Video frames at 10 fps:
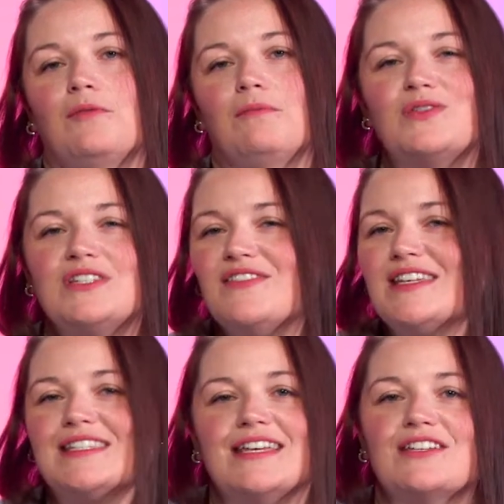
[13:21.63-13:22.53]
Most of
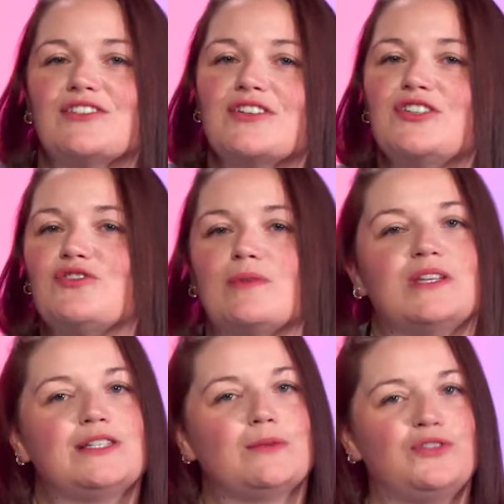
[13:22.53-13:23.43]
these things are extremely
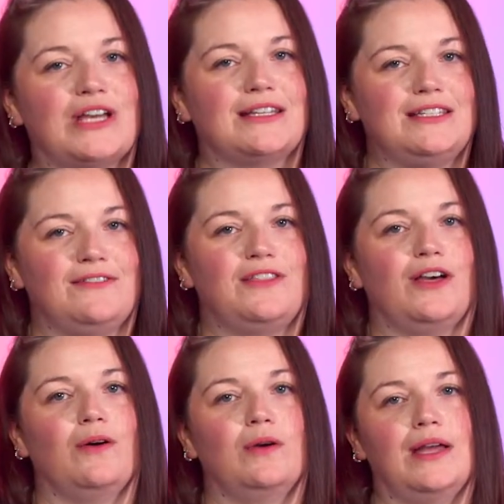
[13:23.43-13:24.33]
subjective
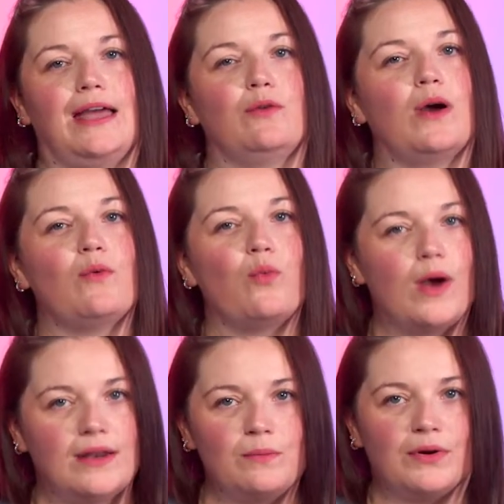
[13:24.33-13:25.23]
though, and what
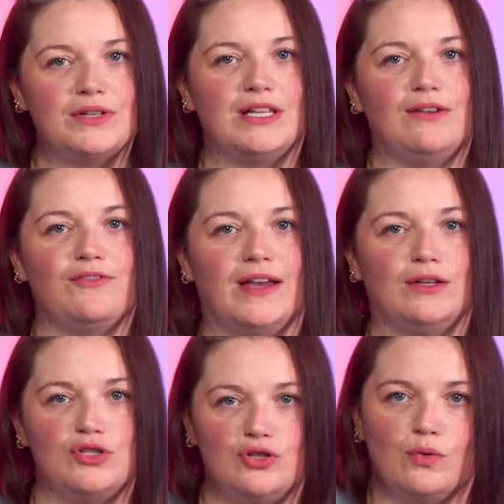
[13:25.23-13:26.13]
one person
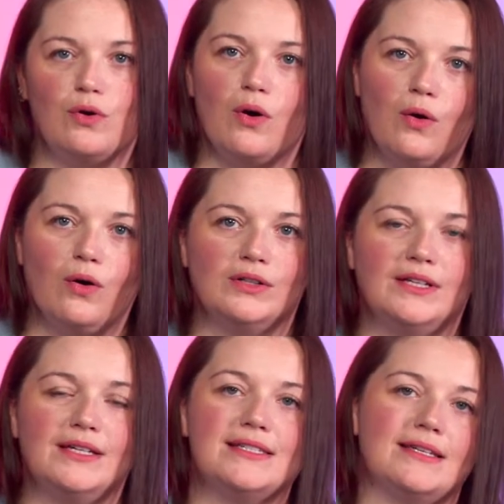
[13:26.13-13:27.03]
finds too cold,
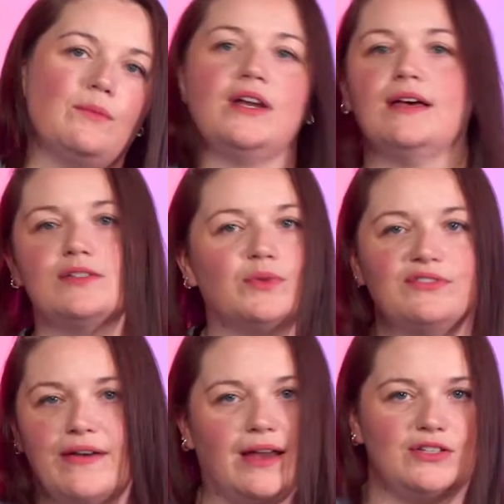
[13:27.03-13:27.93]
someone else will
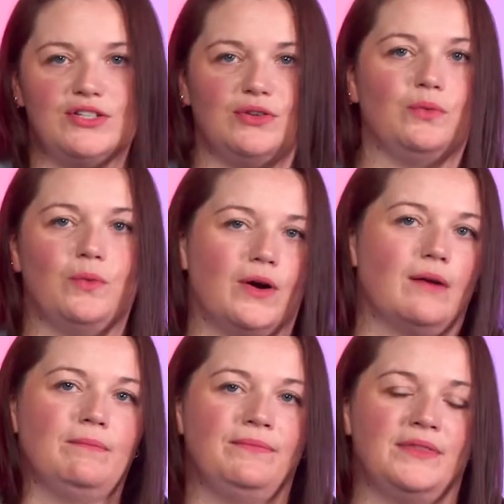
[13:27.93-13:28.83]
find too
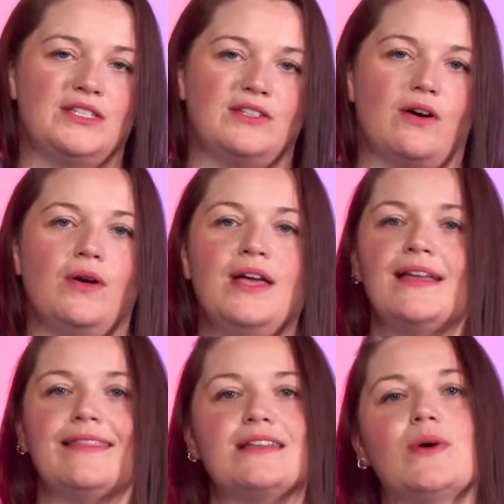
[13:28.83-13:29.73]
warm. So
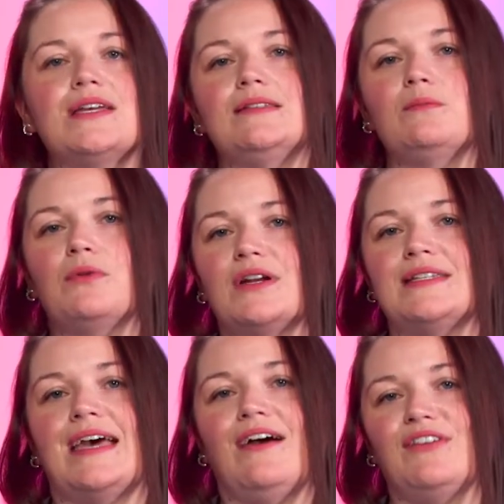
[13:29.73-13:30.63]
that's why it's important
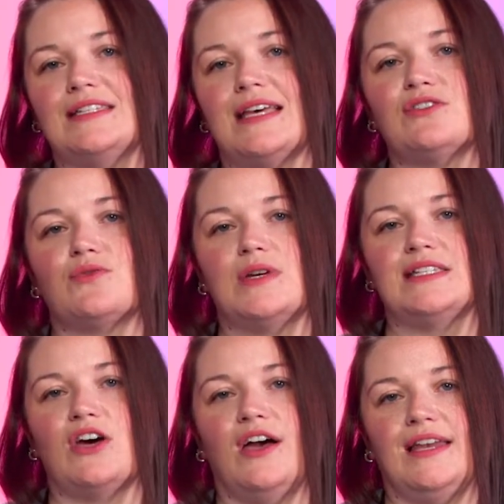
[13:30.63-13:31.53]
to have accessories
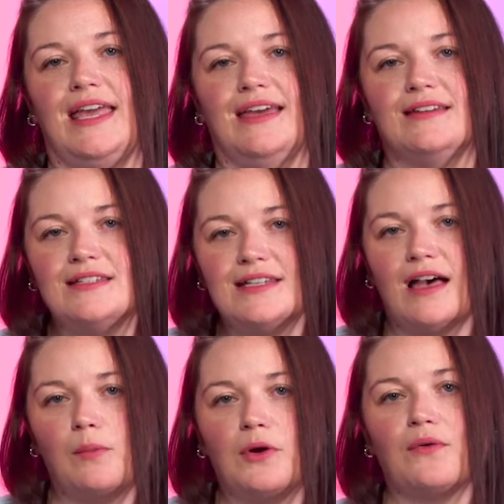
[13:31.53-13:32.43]
on hand to
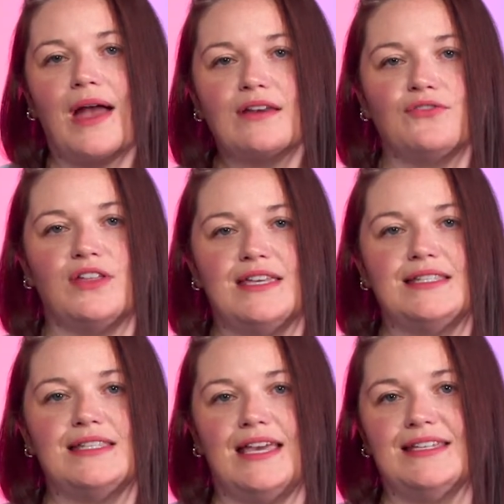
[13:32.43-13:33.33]
help correct for these
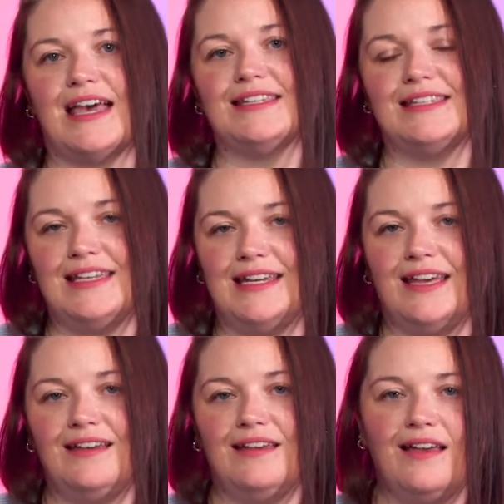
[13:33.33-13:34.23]
things as needed.